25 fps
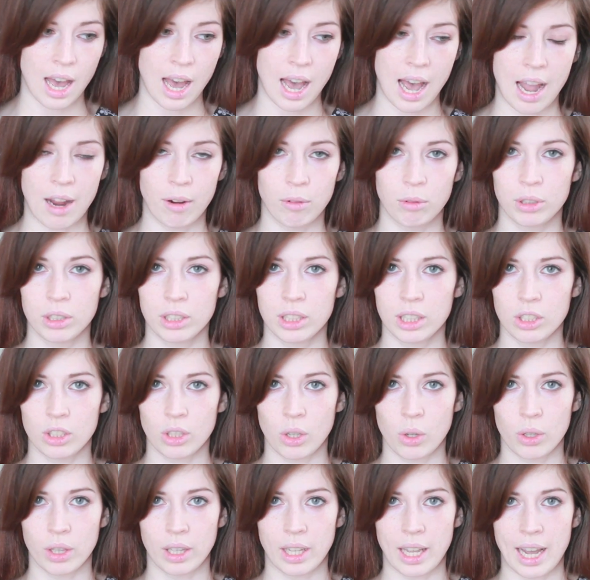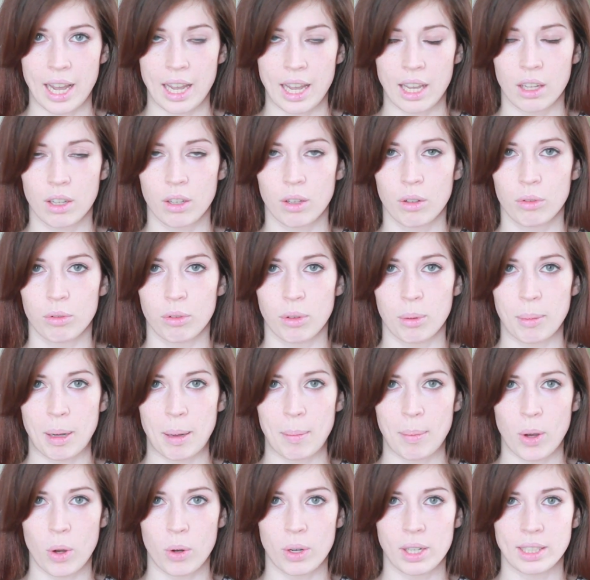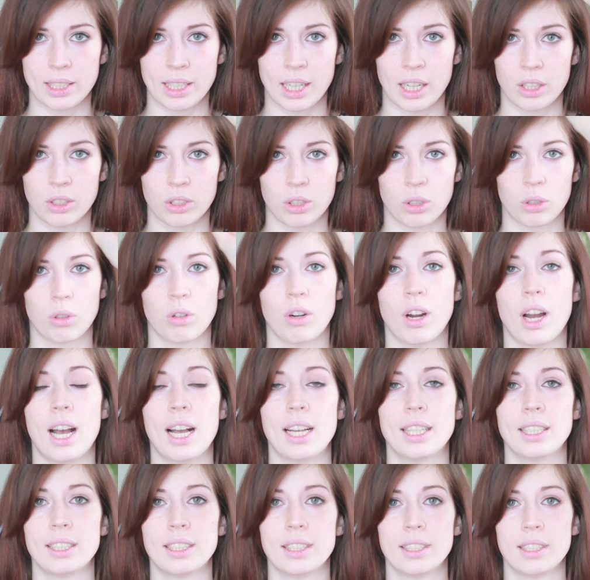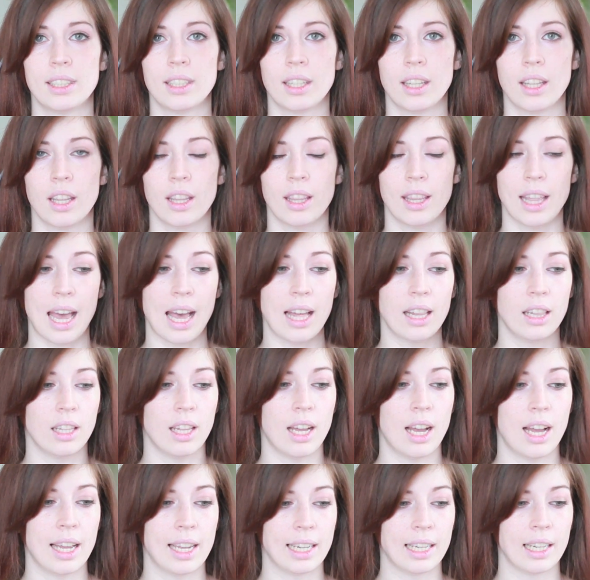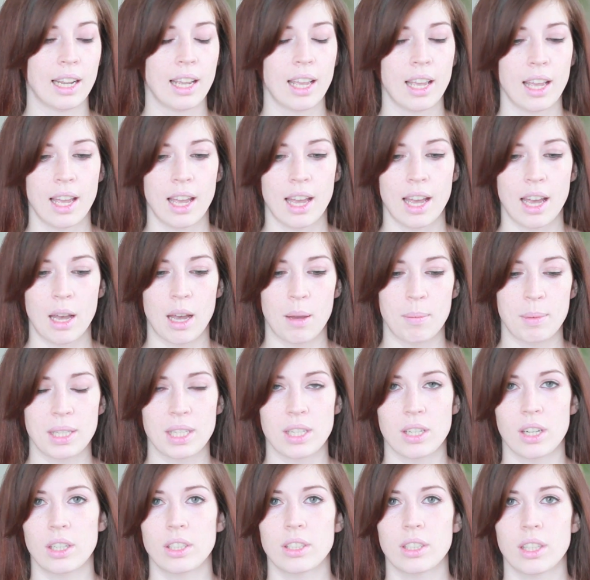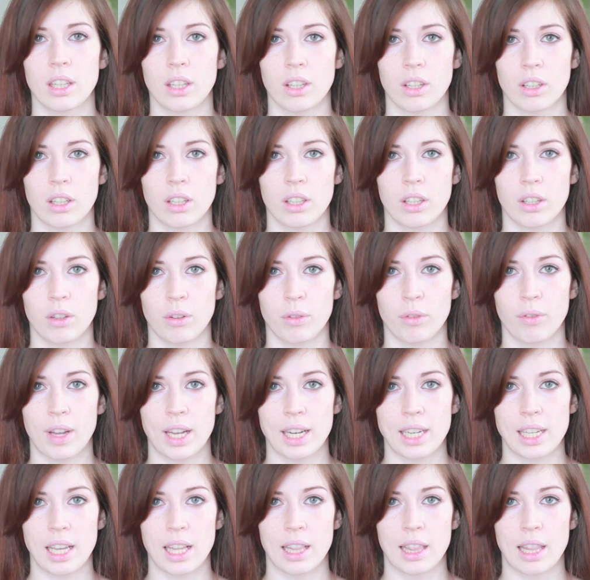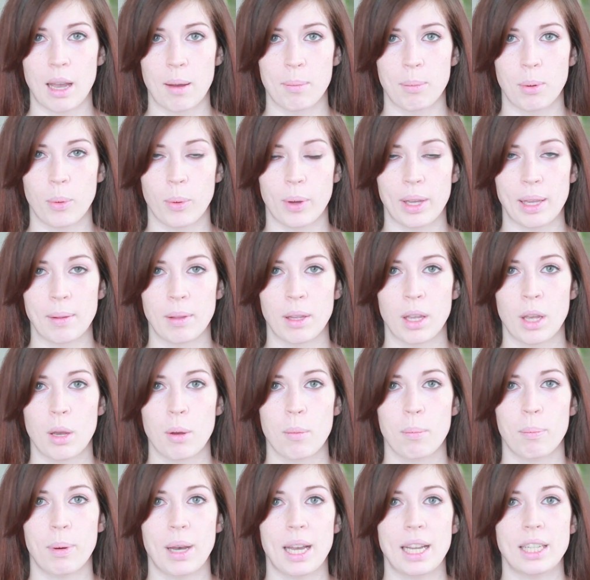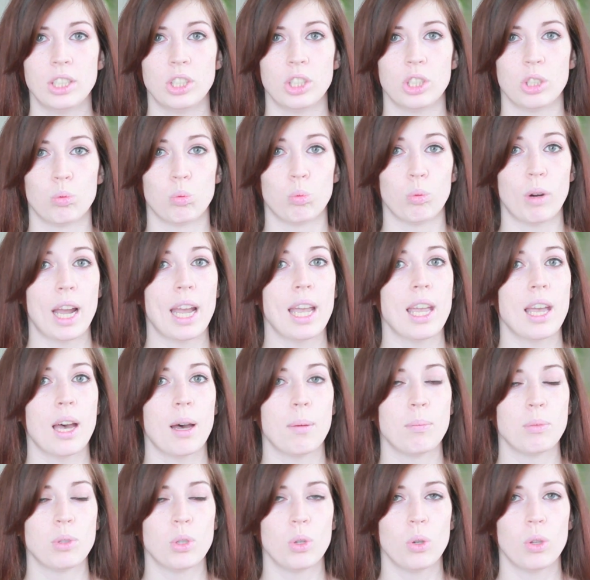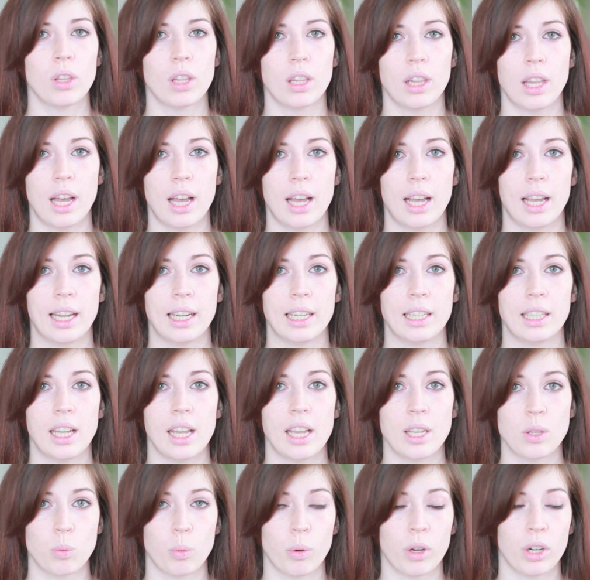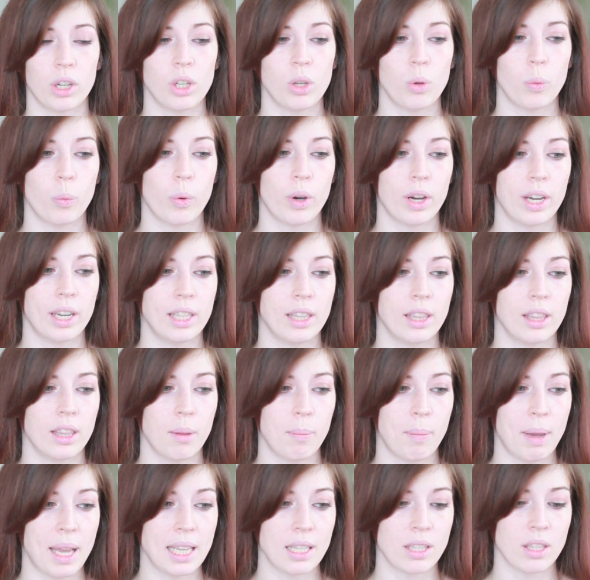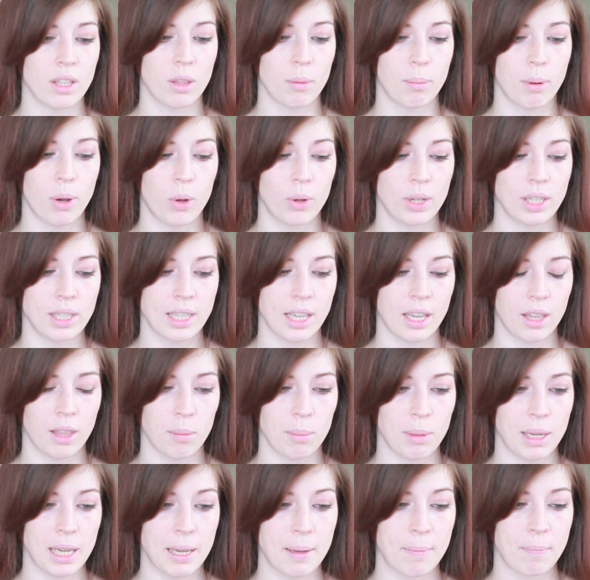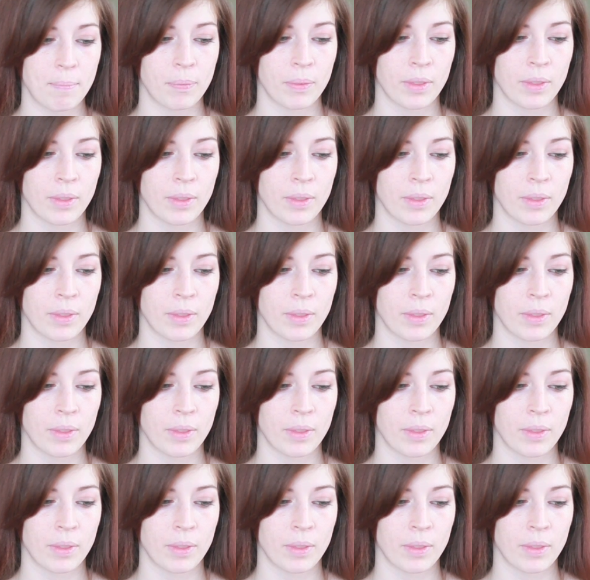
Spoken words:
I really don't like for my ponytail to cross that line. It starts to look a little funny at that point. But just right up to the line is where you want the base of the ponytail to be.